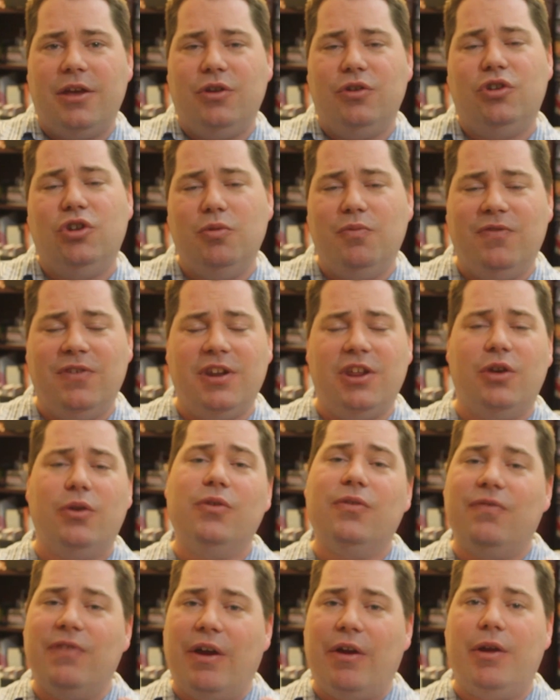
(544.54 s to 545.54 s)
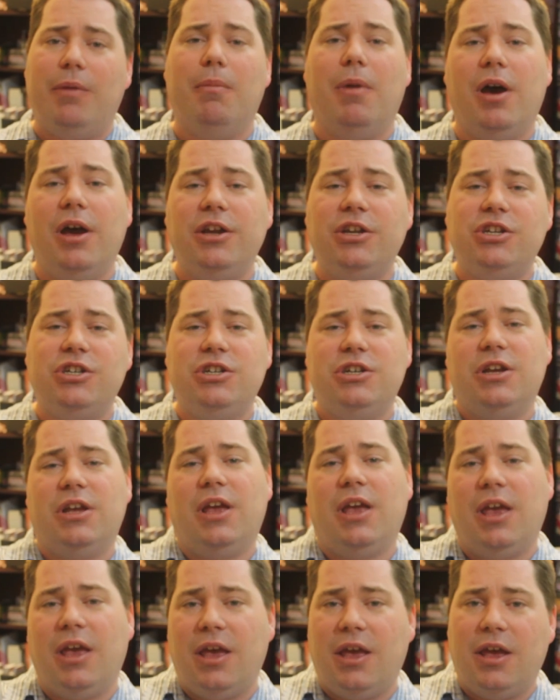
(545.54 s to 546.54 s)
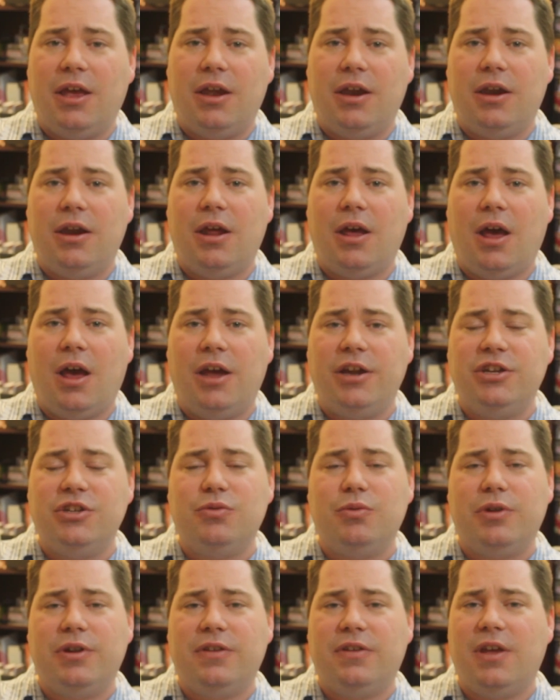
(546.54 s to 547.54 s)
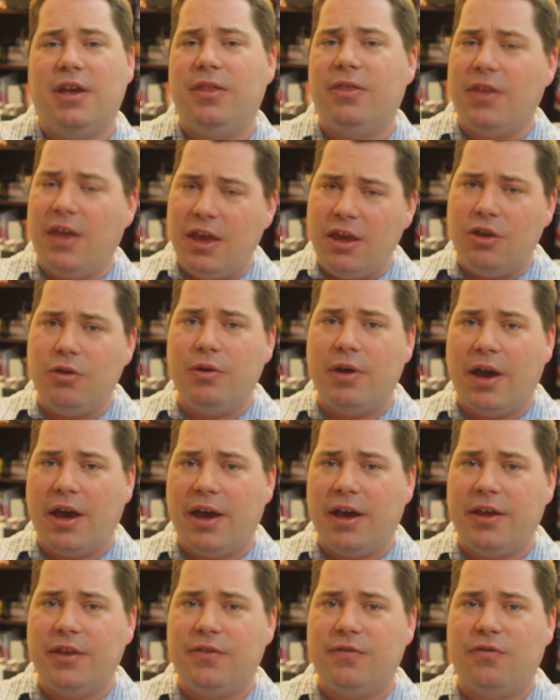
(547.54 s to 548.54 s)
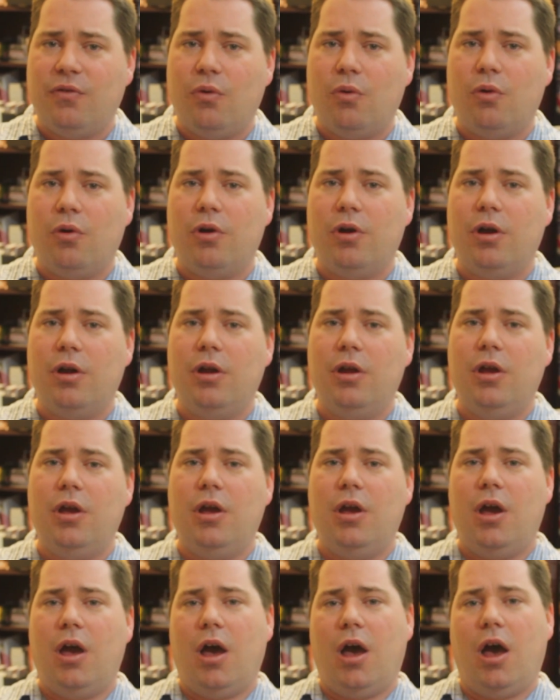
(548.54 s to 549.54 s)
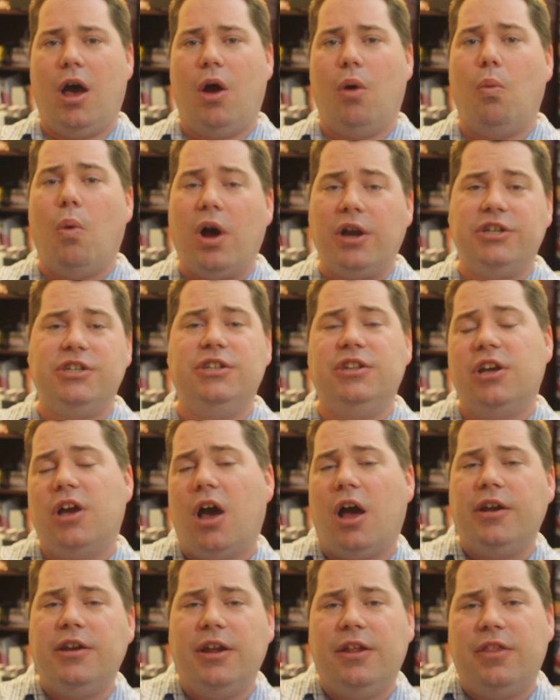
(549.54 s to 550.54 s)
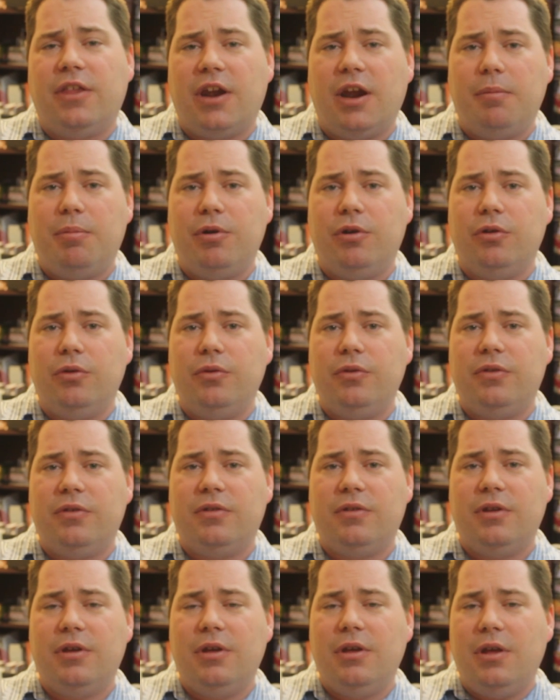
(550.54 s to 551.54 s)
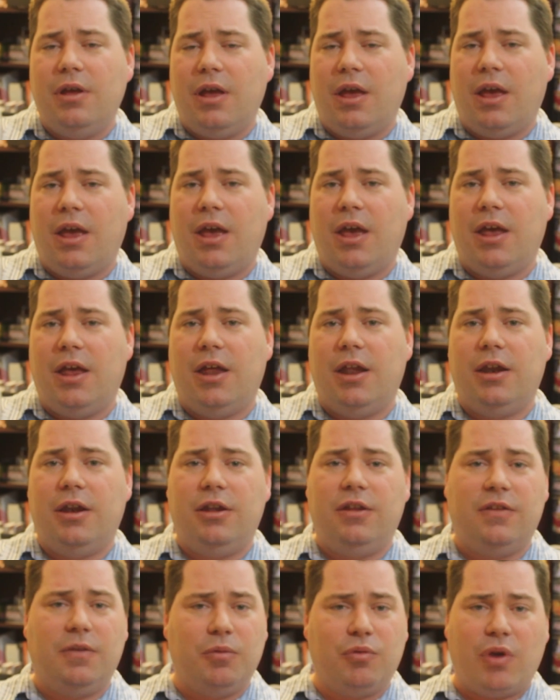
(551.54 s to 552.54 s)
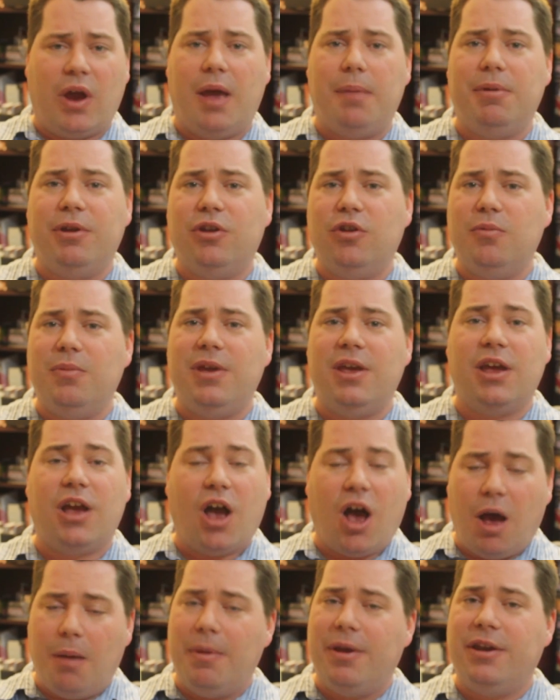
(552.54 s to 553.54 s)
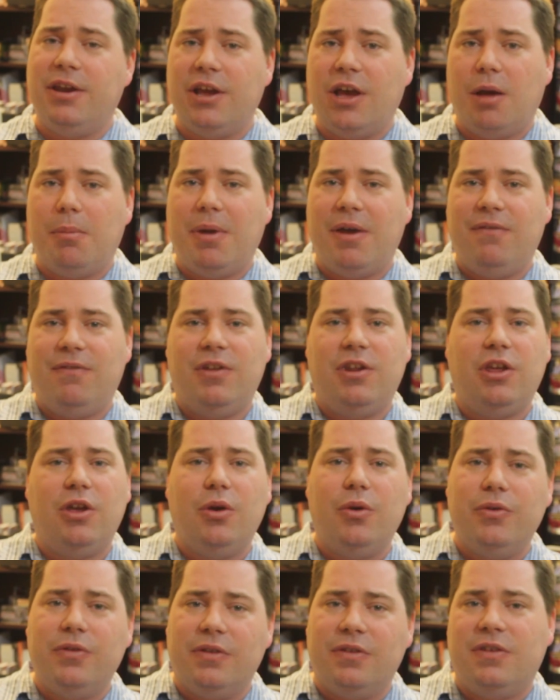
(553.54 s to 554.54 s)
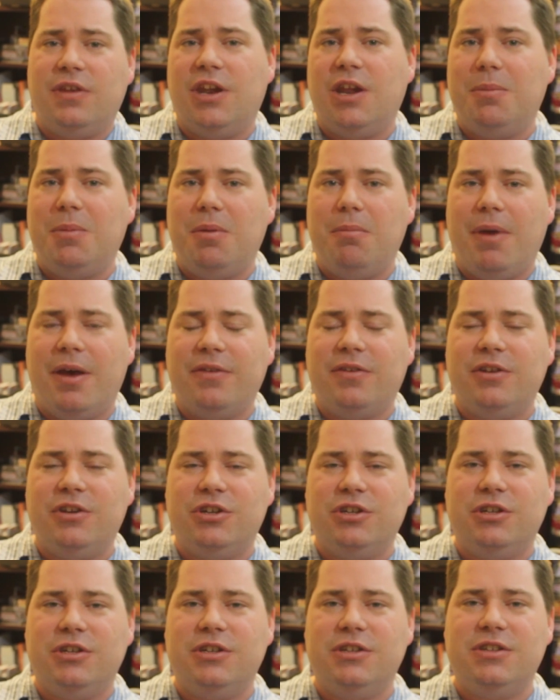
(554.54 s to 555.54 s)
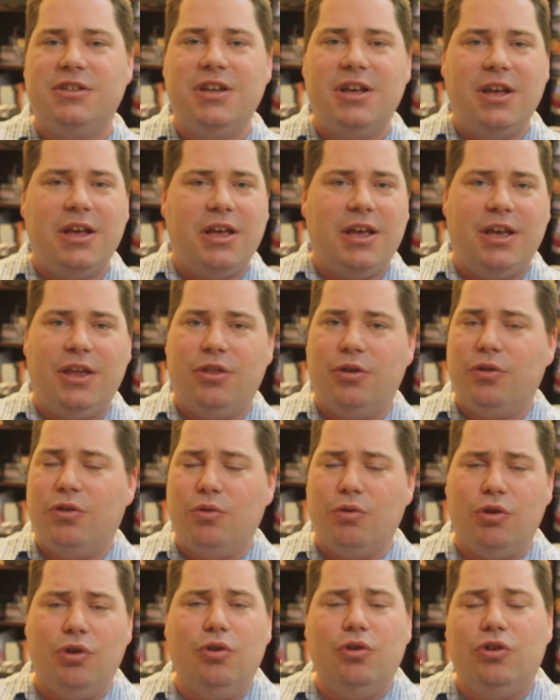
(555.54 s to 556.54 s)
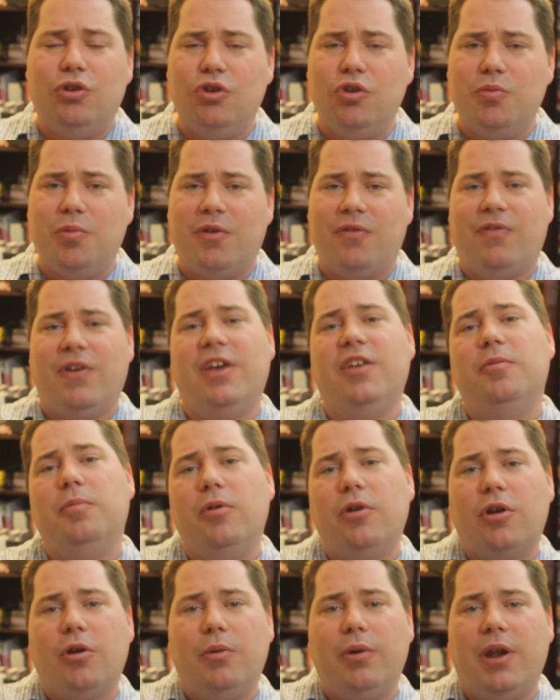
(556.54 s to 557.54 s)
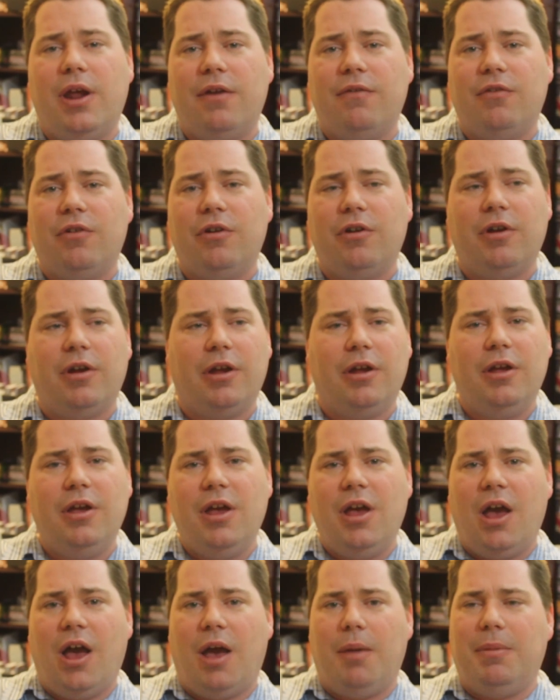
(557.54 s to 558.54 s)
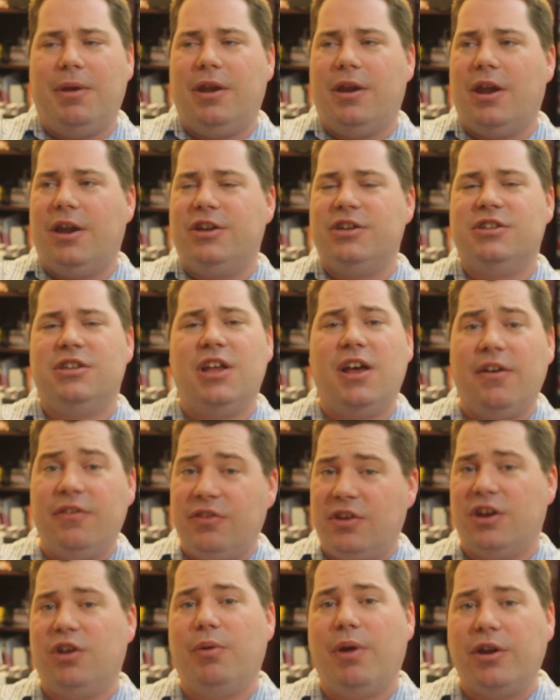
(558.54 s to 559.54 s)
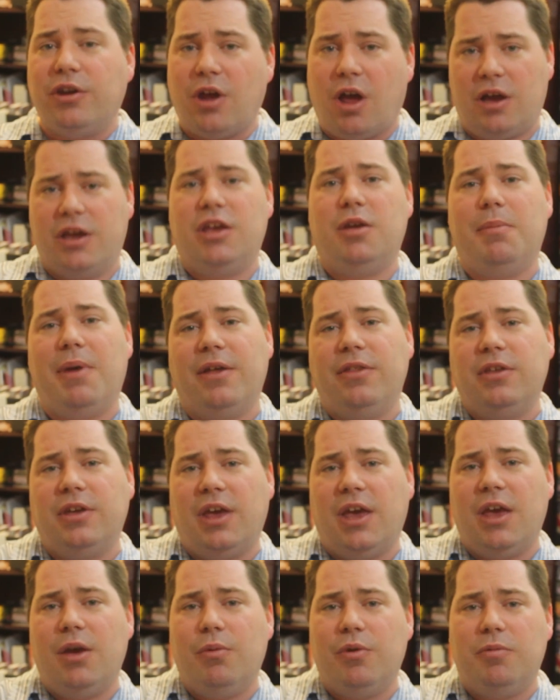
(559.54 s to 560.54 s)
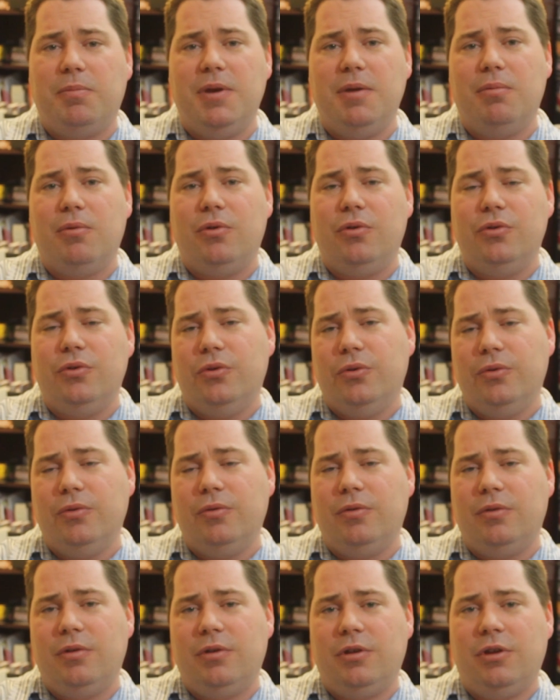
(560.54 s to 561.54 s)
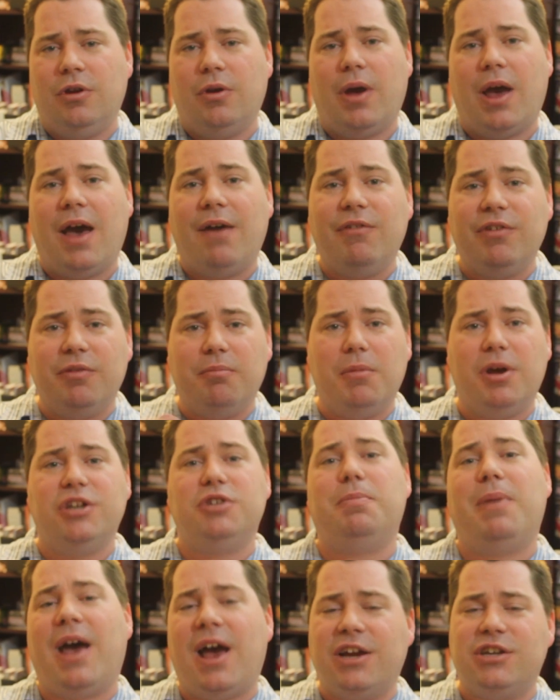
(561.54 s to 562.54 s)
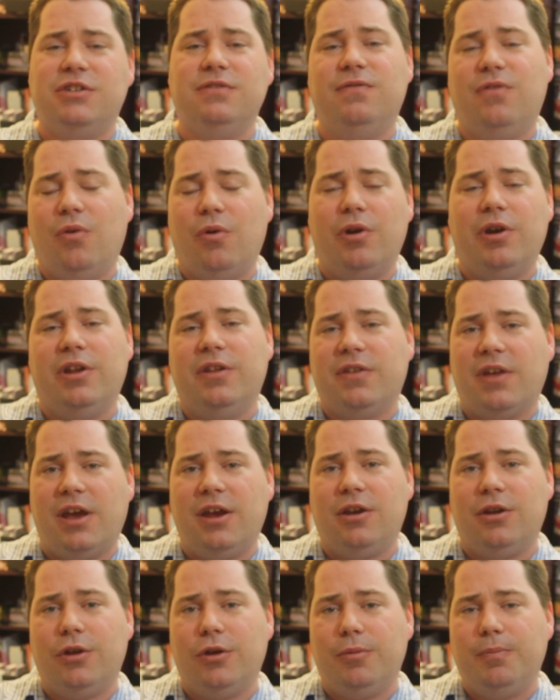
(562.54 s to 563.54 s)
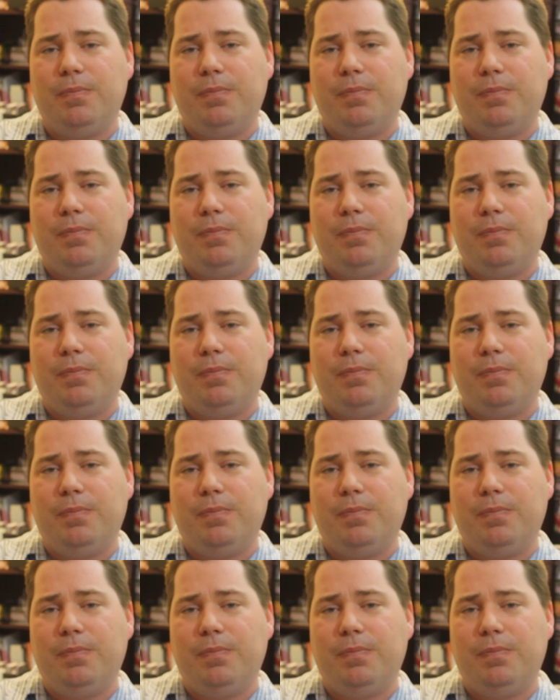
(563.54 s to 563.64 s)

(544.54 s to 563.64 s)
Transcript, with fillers: YouTube videos very much, and I just want to say thank you guys for uh, watching the content that I produced and subscribing to me and commenting on my videos and sending me messages either through YouTube or Facebook or whatever. Uh, I mean, I just love sitting around talking about the game with people who, you know, have as much passion for it as I do.